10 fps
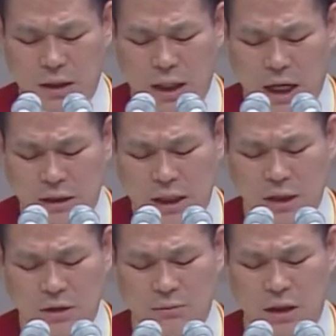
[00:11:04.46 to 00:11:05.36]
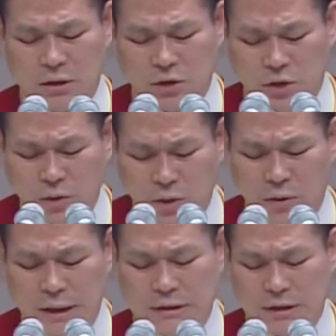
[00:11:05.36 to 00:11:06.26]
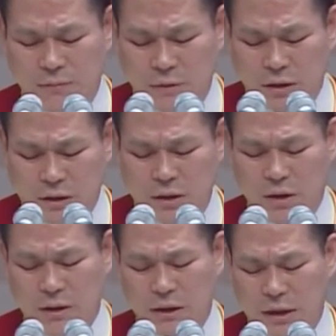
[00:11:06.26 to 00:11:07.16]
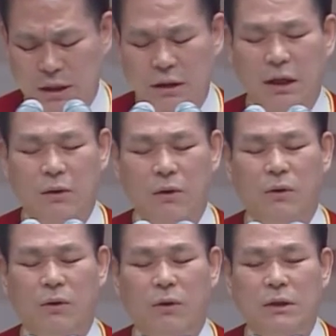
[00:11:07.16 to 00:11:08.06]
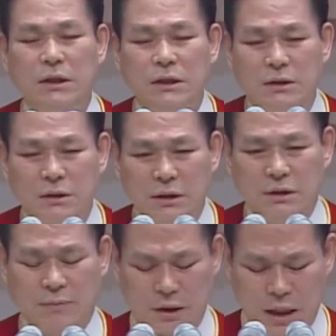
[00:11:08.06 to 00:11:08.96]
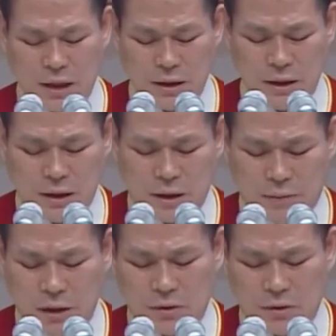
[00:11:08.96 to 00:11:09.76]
It foreshadows the history of Israel after the time of Jesus.